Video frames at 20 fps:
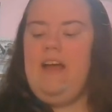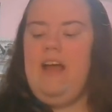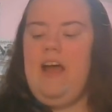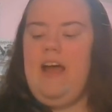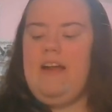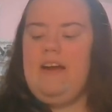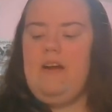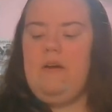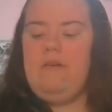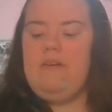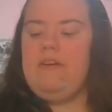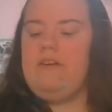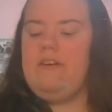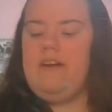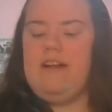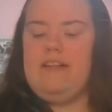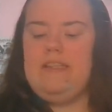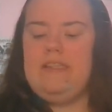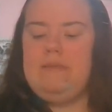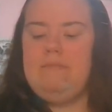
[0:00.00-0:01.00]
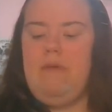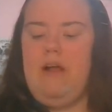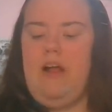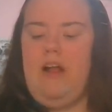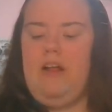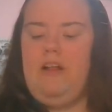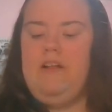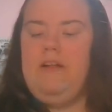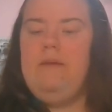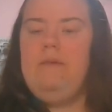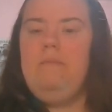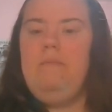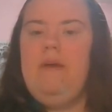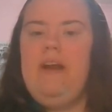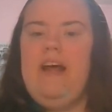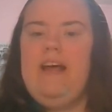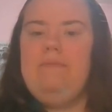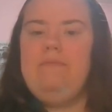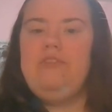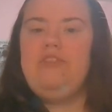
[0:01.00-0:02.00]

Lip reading: "I know you're not small, but I'm